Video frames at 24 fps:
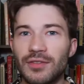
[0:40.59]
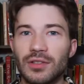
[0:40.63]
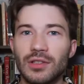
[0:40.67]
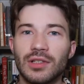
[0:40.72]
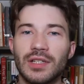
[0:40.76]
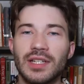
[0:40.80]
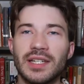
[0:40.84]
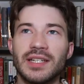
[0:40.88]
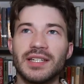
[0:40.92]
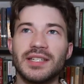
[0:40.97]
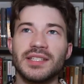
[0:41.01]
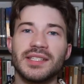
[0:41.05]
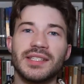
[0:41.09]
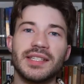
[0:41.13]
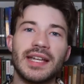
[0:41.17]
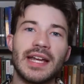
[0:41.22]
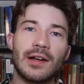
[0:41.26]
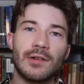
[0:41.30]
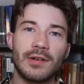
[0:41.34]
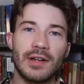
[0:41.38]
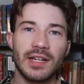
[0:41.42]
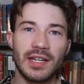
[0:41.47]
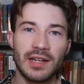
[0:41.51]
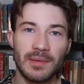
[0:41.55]
novel is
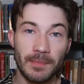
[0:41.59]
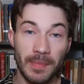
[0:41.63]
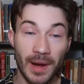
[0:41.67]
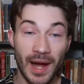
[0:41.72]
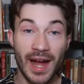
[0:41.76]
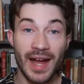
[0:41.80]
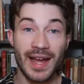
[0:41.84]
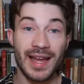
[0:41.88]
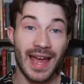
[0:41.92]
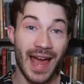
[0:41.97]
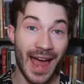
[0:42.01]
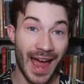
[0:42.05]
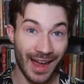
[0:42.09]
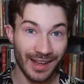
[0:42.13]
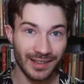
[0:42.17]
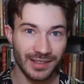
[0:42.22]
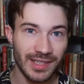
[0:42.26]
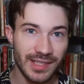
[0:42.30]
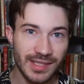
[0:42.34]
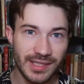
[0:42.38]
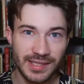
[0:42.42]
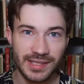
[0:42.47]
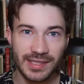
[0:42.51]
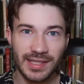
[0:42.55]
narrated by
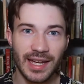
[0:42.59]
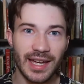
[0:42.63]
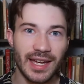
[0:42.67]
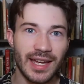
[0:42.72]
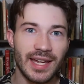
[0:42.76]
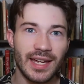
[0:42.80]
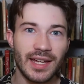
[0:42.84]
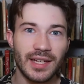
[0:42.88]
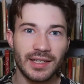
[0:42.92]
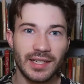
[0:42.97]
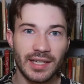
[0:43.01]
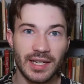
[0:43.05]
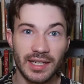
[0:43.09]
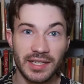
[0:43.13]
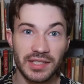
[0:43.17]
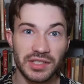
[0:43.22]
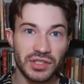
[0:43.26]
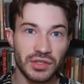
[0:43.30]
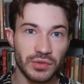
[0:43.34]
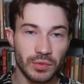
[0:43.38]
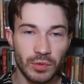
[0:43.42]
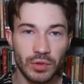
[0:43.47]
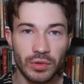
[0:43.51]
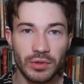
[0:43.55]
Alex, and it is
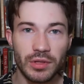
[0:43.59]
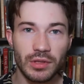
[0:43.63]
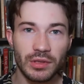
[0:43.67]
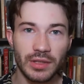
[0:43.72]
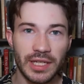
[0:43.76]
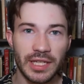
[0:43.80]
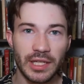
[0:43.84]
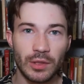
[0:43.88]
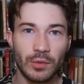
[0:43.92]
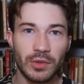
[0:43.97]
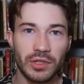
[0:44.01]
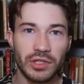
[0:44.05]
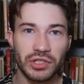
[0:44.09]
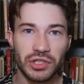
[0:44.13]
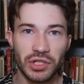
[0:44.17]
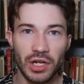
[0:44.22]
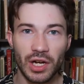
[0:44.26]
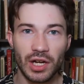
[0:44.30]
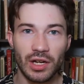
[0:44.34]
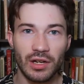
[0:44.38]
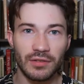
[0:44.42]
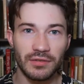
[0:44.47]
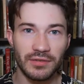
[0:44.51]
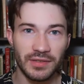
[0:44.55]
through the language
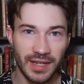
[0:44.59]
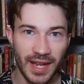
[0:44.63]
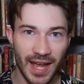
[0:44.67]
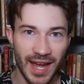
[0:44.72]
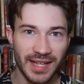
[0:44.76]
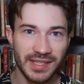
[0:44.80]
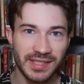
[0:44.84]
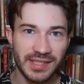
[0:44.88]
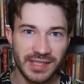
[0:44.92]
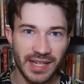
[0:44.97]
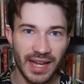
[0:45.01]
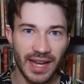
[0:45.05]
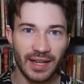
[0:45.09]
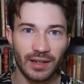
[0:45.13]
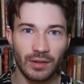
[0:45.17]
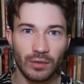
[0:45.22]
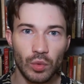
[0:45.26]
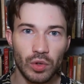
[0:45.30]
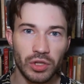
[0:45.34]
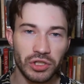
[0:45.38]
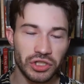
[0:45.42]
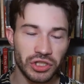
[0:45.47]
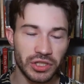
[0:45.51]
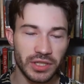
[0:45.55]
of Nadsat,
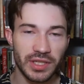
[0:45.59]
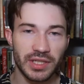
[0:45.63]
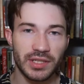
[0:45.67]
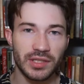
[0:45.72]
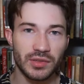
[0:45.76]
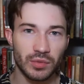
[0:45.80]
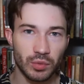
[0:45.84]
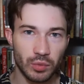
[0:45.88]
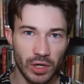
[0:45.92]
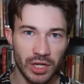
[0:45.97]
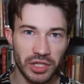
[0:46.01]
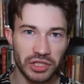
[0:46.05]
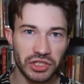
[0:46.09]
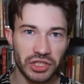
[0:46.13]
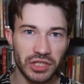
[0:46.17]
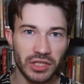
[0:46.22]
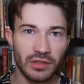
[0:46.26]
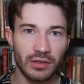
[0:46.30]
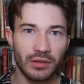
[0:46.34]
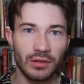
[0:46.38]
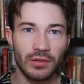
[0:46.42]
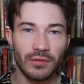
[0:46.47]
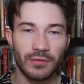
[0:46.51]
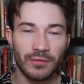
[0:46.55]
which is
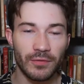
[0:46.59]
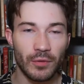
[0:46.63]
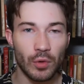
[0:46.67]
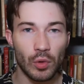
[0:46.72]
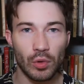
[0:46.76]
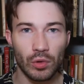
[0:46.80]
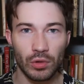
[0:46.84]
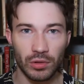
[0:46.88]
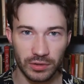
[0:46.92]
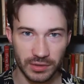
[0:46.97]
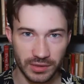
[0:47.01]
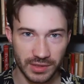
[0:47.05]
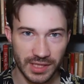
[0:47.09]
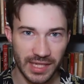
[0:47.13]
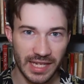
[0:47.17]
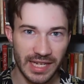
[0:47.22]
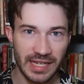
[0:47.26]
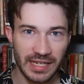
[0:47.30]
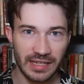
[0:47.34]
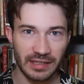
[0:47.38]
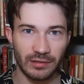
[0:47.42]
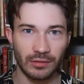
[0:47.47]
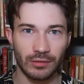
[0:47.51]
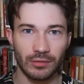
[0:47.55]
Russian for
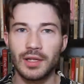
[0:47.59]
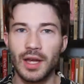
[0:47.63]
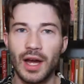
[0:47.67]
teen.